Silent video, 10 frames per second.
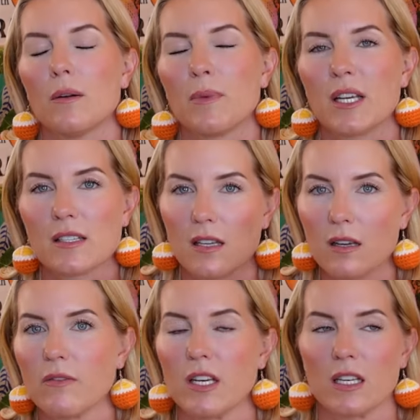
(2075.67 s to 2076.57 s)
because of the
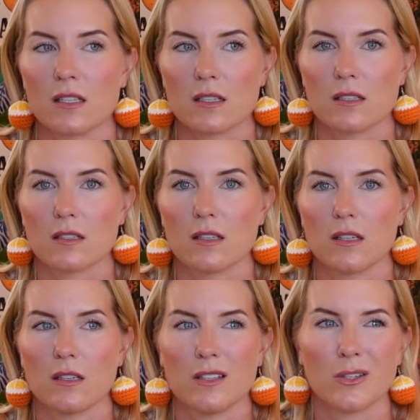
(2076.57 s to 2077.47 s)
convenience.
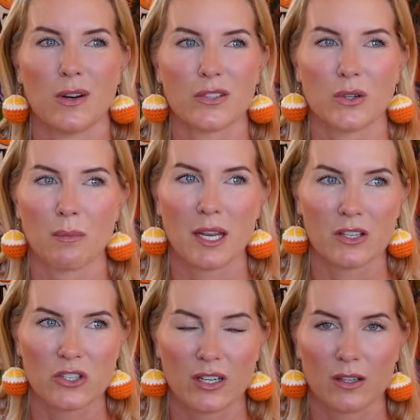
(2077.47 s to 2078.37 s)
You don't have to go to
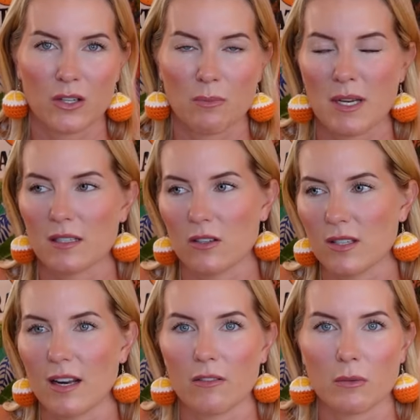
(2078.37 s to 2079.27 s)
baggage checkout. You basically
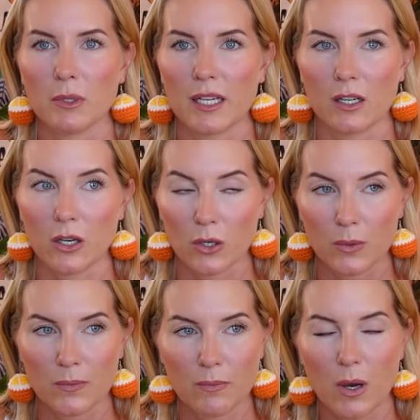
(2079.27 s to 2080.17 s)
just get off the plane and go.